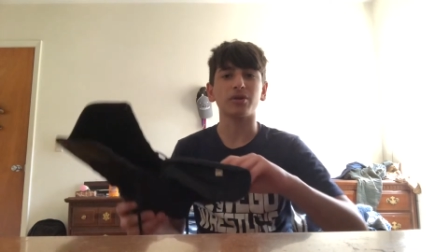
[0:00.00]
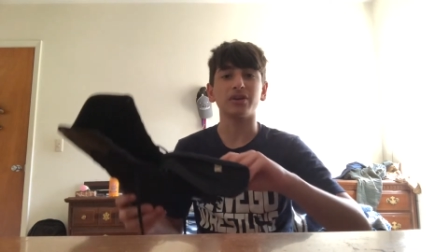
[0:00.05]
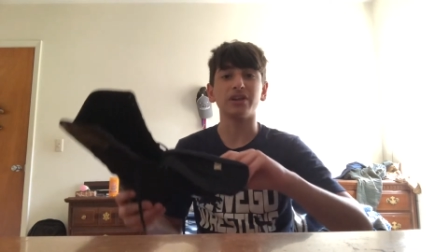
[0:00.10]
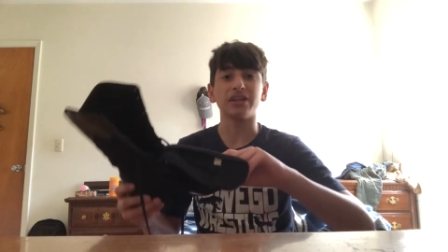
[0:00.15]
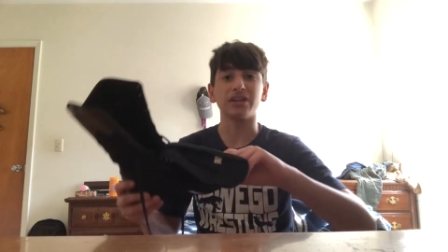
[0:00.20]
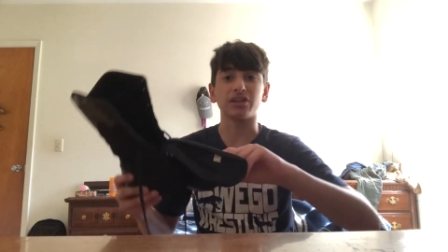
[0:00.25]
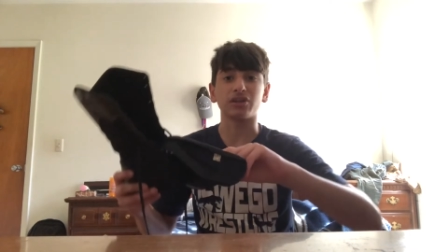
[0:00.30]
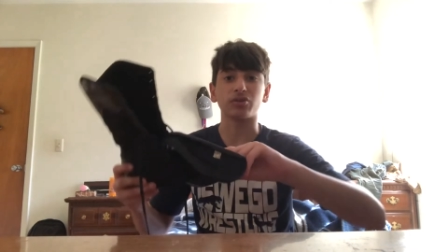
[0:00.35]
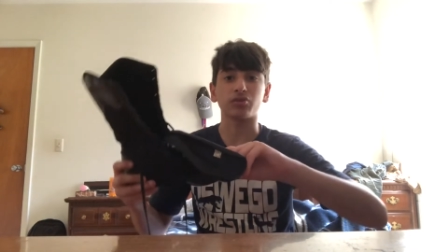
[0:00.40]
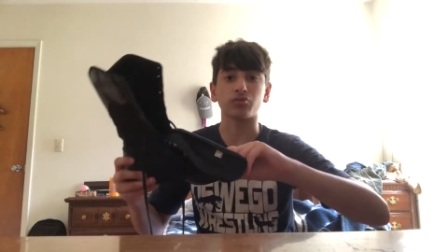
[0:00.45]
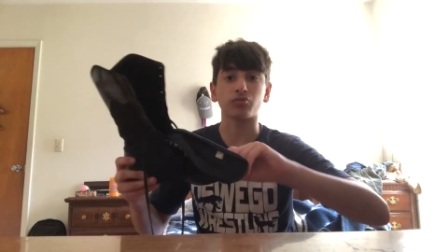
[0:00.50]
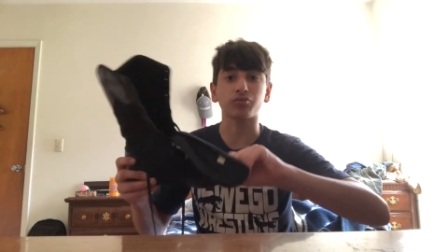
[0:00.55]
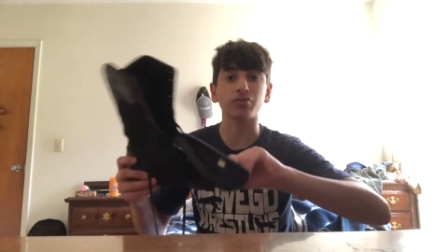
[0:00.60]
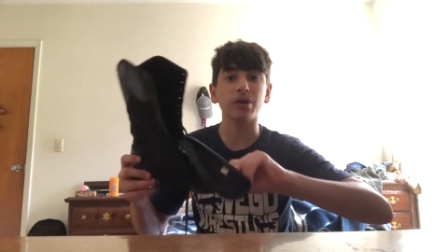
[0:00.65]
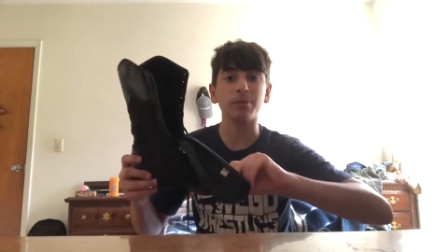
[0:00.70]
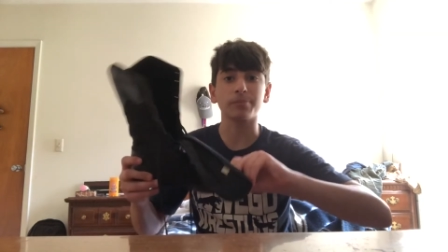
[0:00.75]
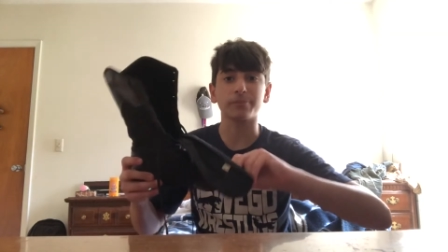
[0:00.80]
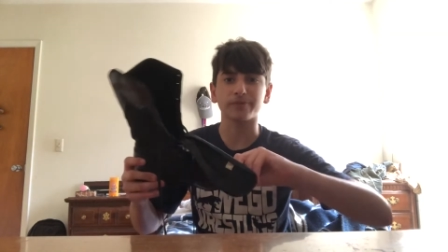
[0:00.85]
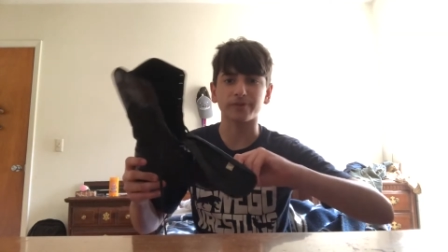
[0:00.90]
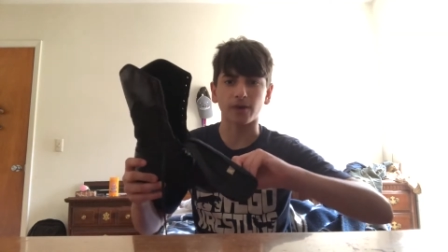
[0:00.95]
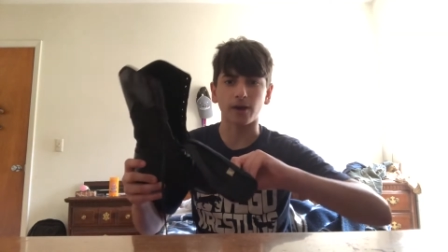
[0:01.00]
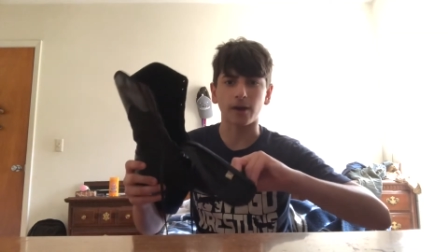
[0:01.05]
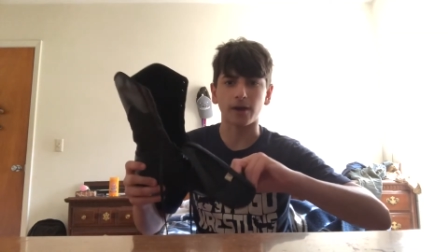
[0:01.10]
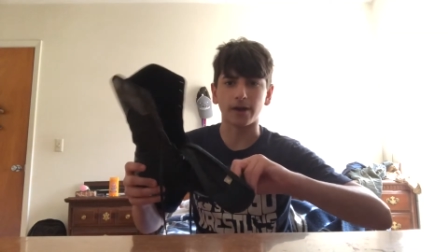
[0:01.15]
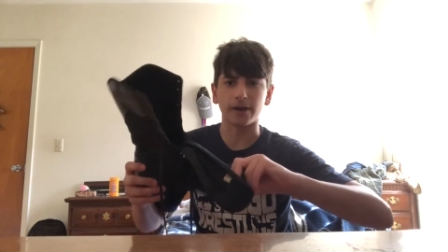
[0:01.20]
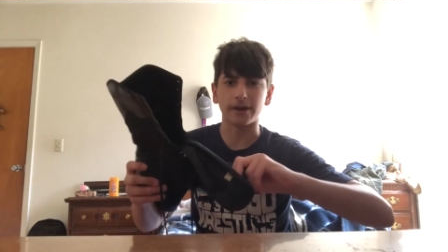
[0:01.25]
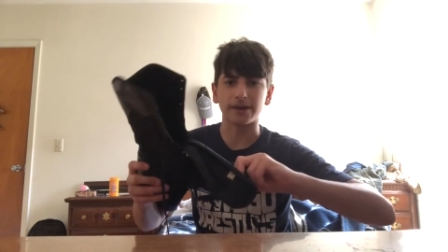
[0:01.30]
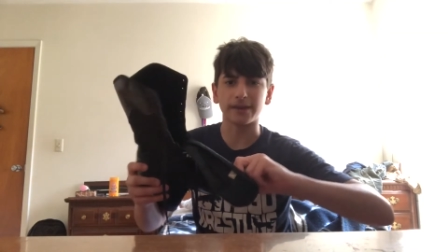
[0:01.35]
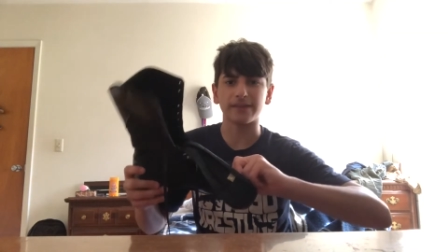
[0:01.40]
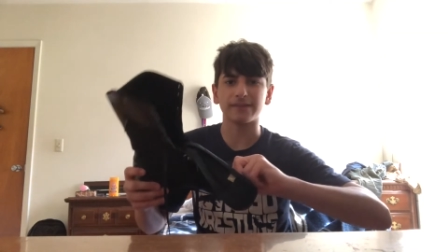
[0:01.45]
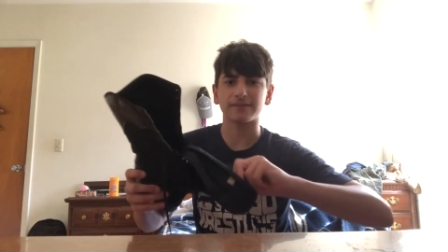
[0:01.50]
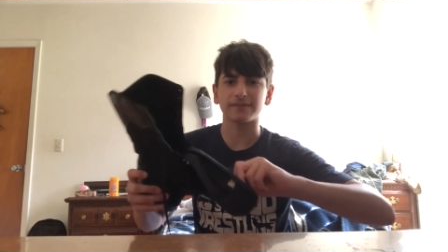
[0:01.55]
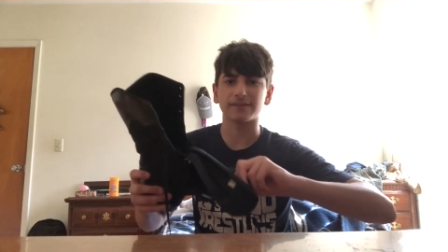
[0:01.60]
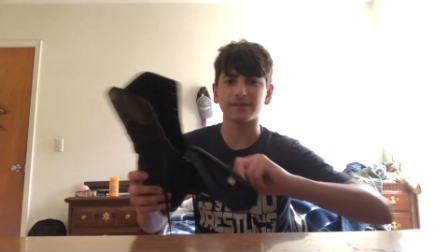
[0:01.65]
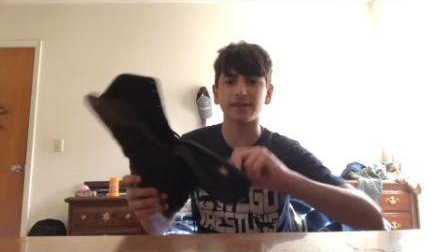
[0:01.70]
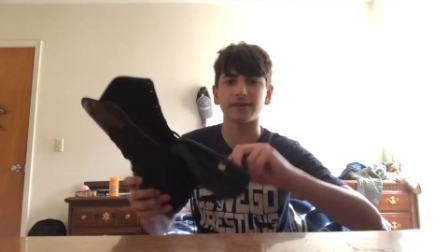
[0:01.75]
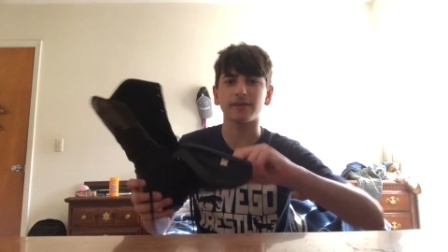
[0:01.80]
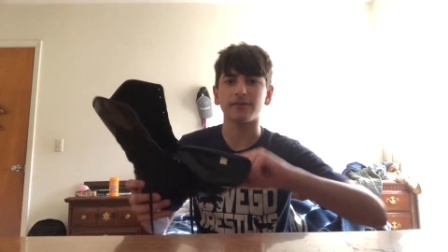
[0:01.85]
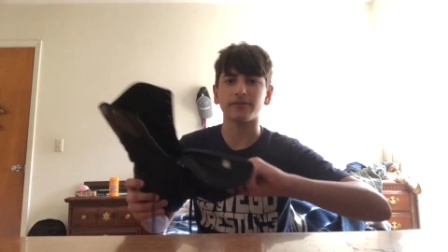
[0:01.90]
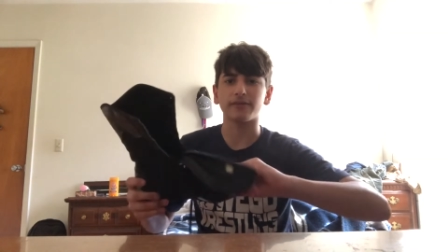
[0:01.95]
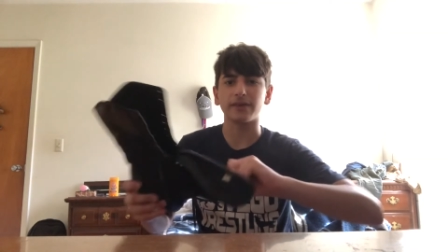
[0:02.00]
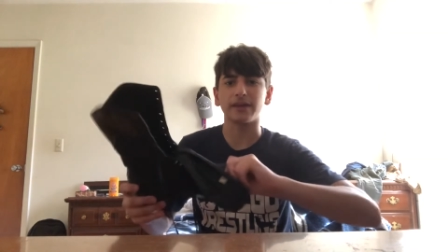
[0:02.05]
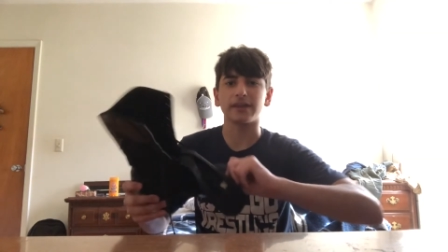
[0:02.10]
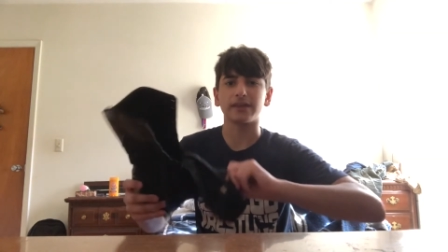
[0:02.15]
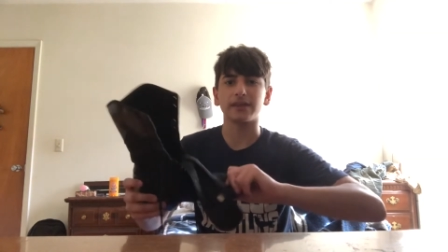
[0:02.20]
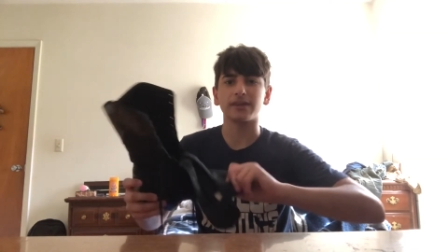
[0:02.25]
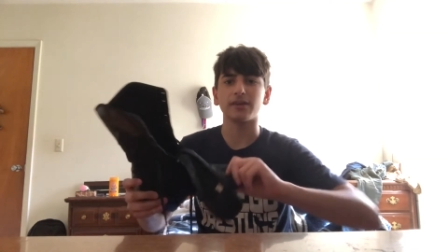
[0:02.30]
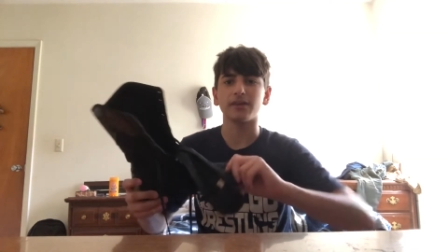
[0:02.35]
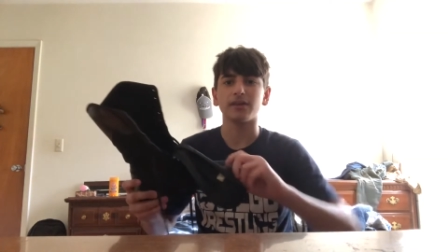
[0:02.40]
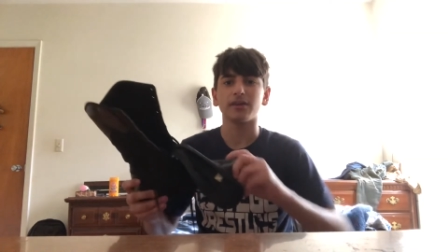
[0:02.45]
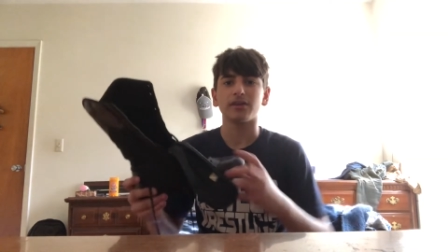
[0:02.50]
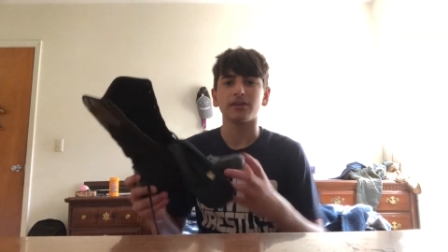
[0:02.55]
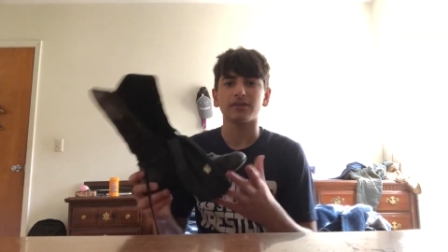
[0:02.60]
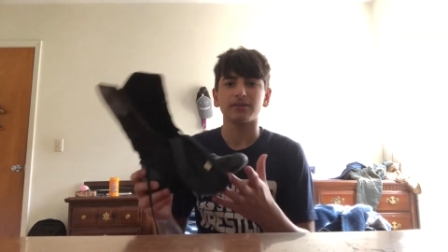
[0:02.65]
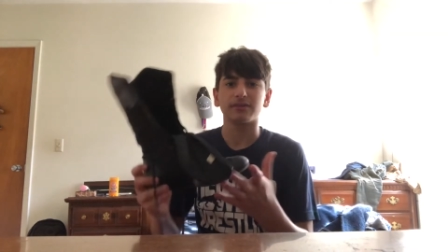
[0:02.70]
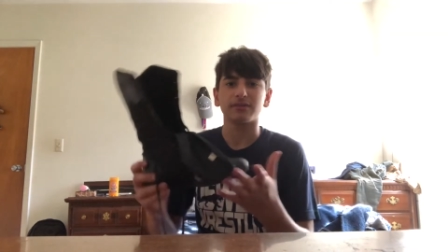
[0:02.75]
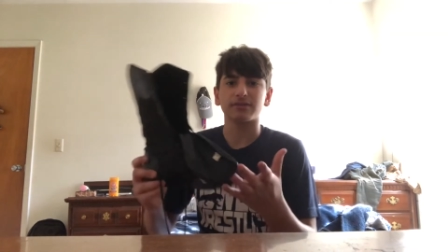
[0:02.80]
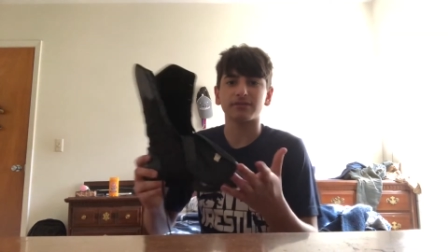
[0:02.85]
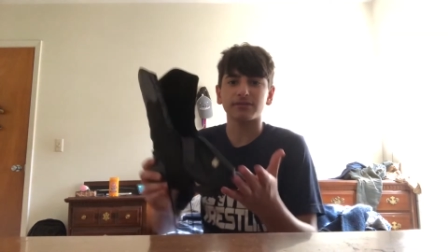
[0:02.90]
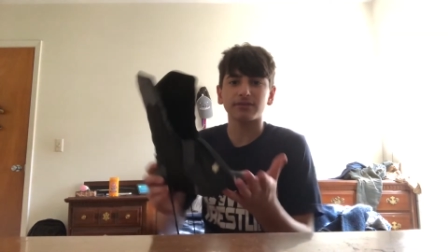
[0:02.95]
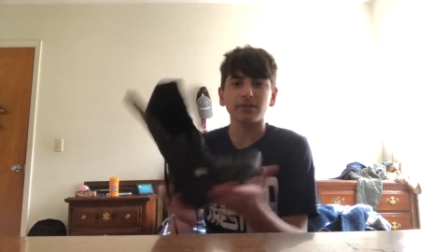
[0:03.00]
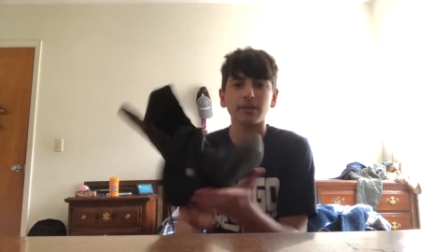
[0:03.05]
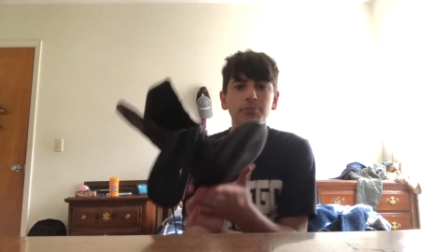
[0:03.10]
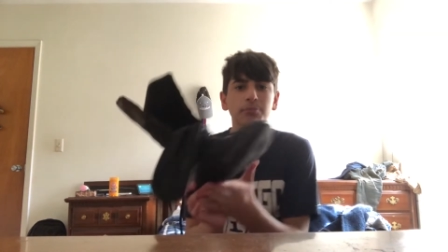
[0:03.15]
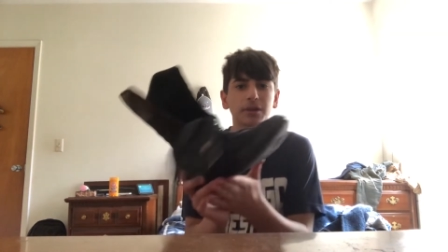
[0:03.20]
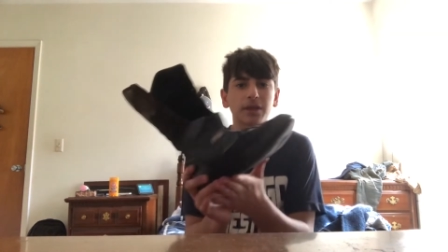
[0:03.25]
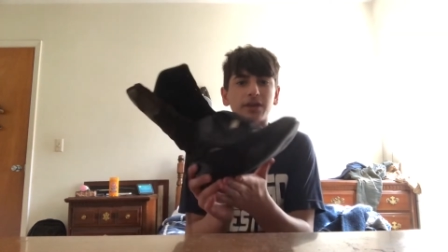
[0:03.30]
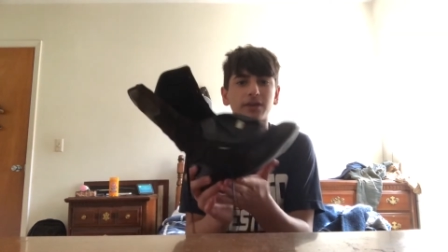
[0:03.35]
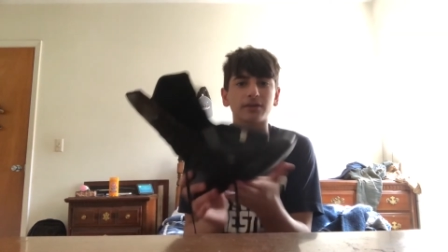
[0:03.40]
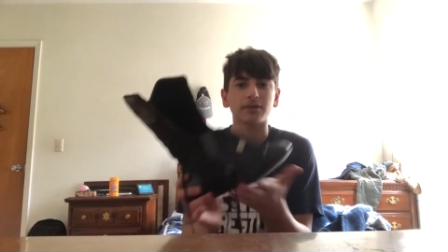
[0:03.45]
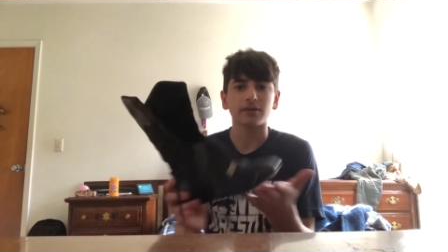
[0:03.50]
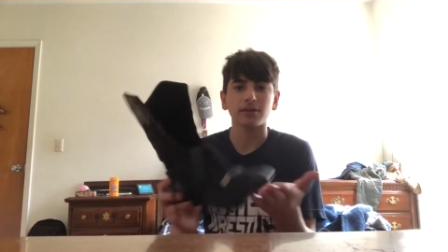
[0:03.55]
it grips on instead of like slipping.